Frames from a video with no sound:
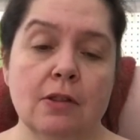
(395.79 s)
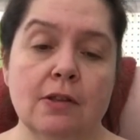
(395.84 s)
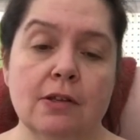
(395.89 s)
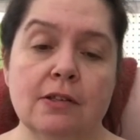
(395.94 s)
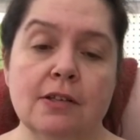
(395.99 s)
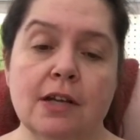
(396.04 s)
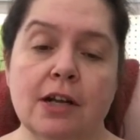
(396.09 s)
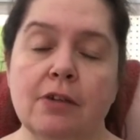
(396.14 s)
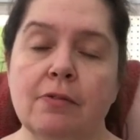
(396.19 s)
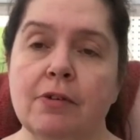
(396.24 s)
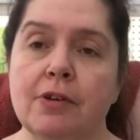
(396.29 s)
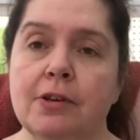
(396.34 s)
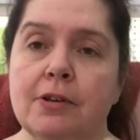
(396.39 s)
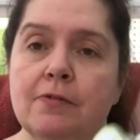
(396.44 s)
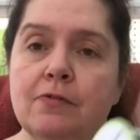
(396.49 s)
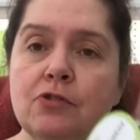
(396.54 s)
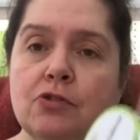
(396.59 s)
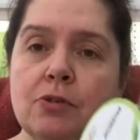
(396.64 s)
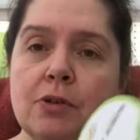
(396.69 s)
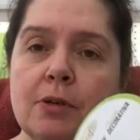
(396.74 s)
the
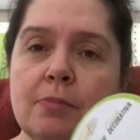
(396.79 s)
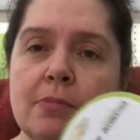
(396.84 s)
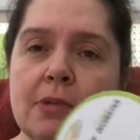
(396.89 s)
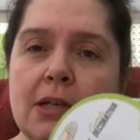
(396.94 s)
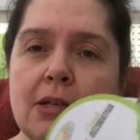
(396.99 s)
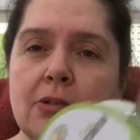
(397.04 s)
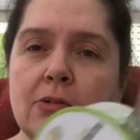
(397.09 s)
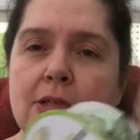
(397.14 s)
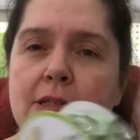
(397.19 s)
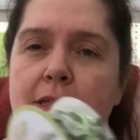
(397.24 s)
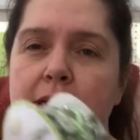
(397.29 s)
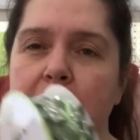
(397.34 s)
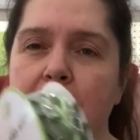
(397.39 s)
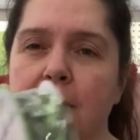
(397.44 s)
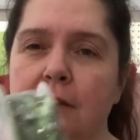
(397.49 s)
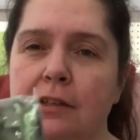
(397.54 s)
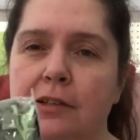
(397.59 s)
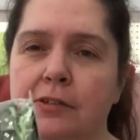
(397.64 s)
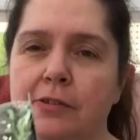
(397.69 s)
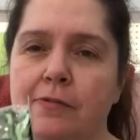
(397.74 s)
decorative trim that looks
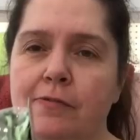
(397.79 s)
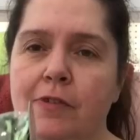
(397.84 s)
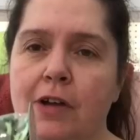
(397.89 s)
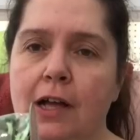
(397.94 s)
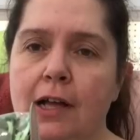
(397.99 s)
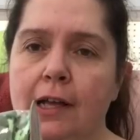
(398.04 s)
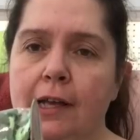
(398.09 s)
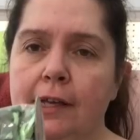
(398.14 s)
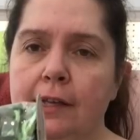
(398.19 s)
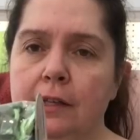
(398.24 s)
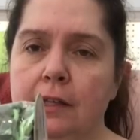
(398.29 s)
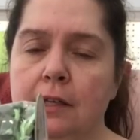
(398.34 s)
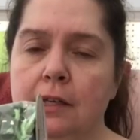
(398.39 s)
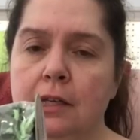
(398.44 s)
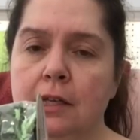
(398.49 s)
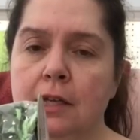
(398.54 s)
like a little vine.